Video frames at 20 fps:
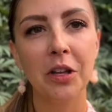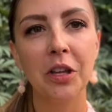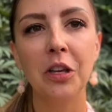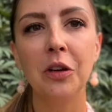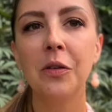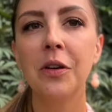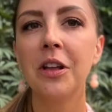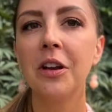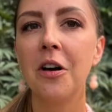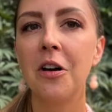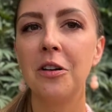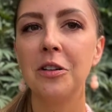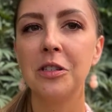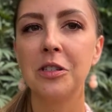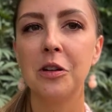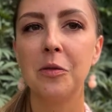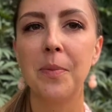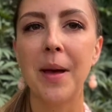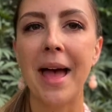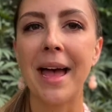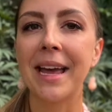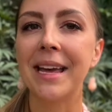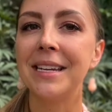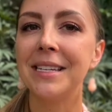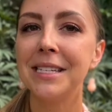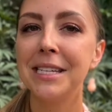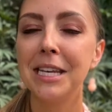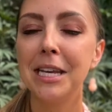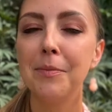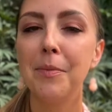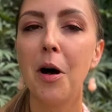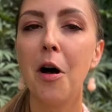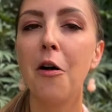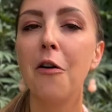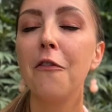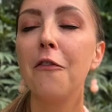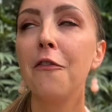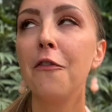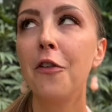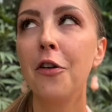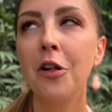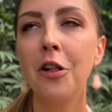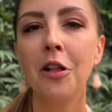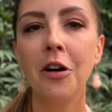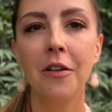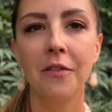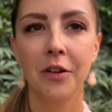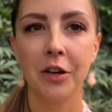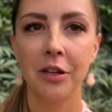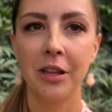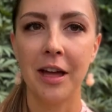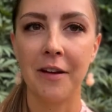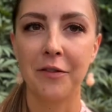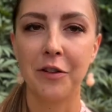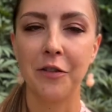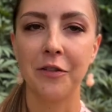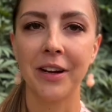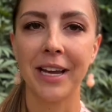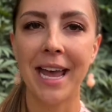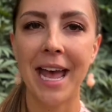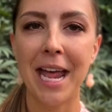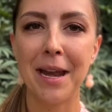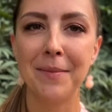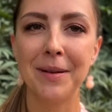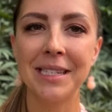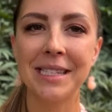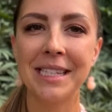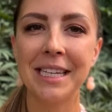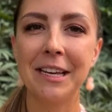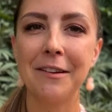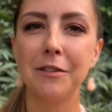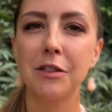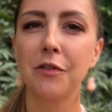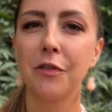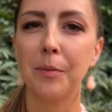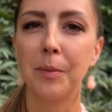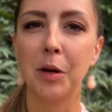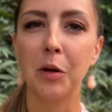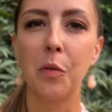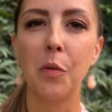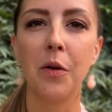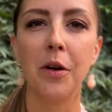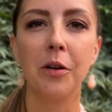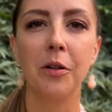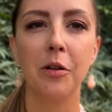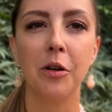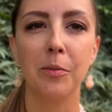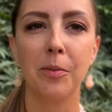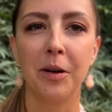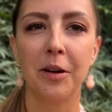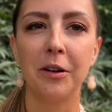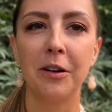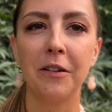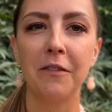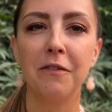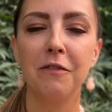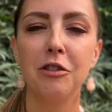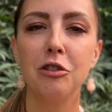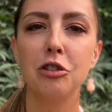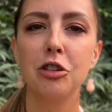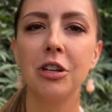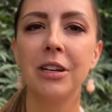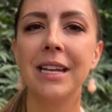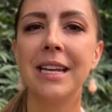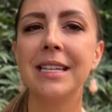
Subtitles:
you can also pack a tea ball full of your leftover cannabis leaves from your oil or butter infusion